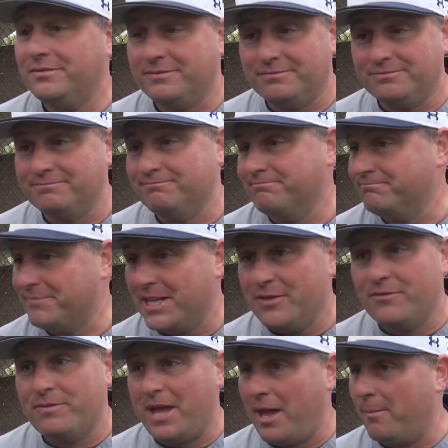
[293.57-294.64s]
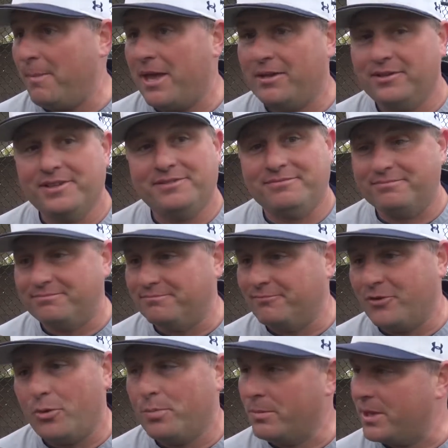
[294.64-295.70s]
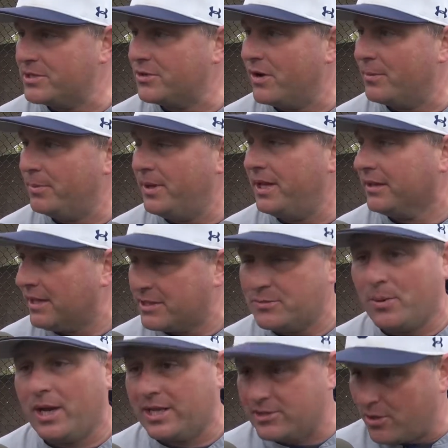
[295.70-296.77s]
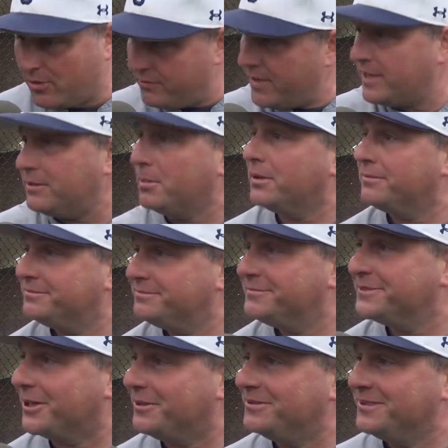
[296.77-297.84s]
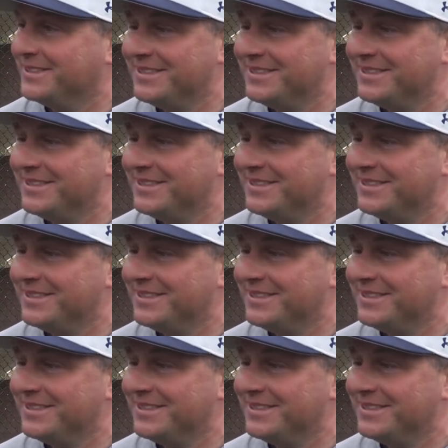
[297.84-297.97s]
And he airmailed it, and Volpe makes a great play. That's why he's going to Vanderbilt. So.